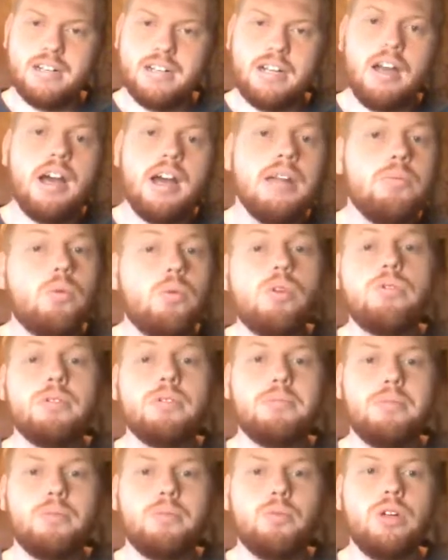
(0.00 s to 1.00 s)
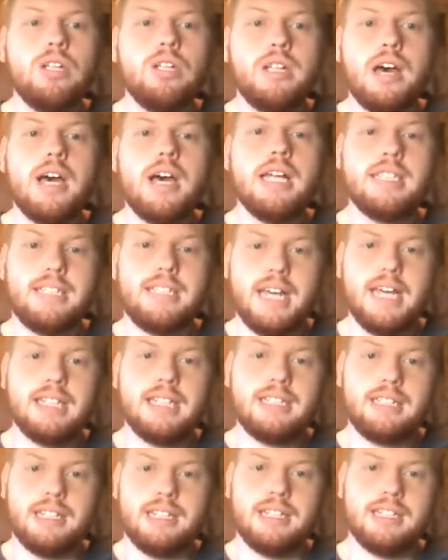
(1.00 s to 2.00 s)
God will not
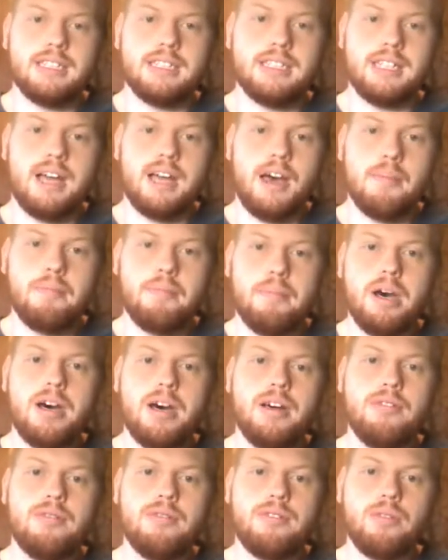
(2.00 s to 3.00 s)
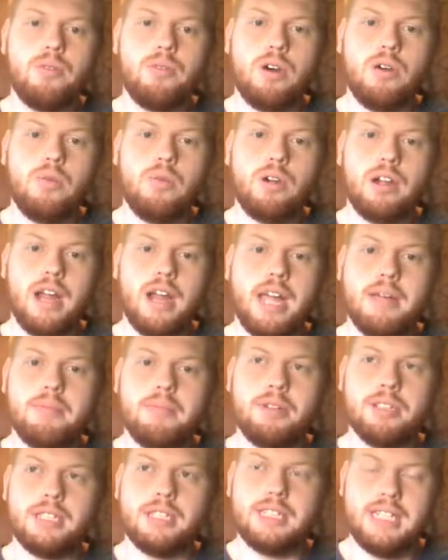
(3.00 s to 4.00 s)
test us above what we're
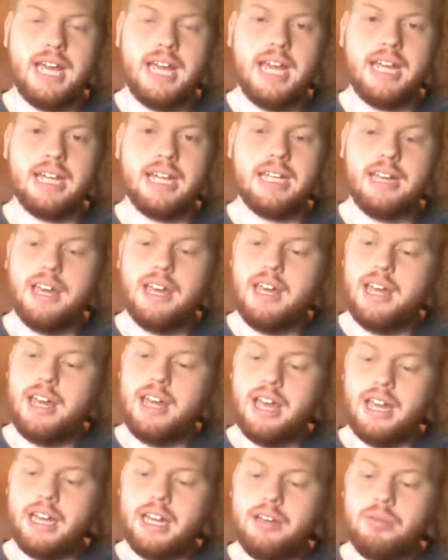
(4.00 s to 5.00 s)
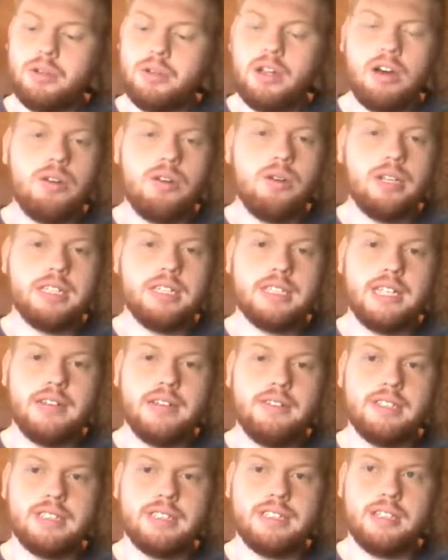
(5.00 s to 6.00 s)
able to take, and He will always
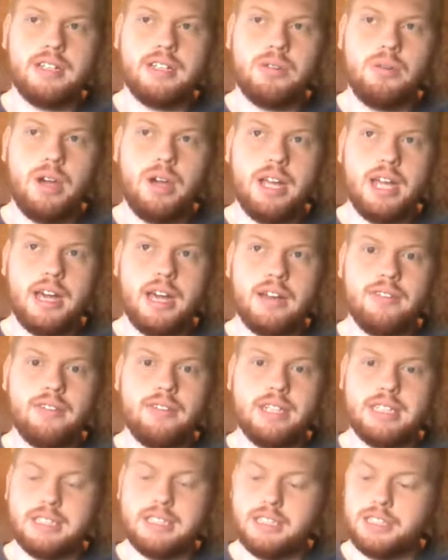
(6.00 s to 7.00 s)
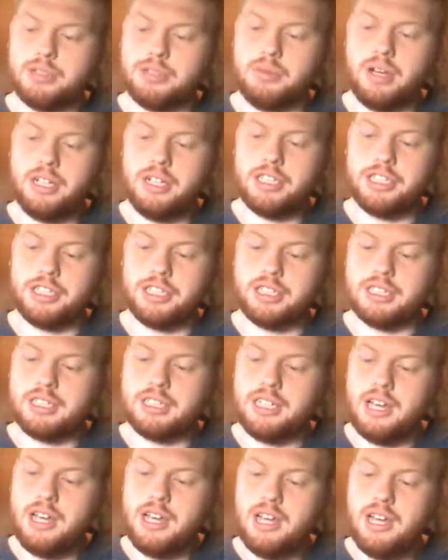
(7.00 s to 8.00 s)
give us a way out of these situations.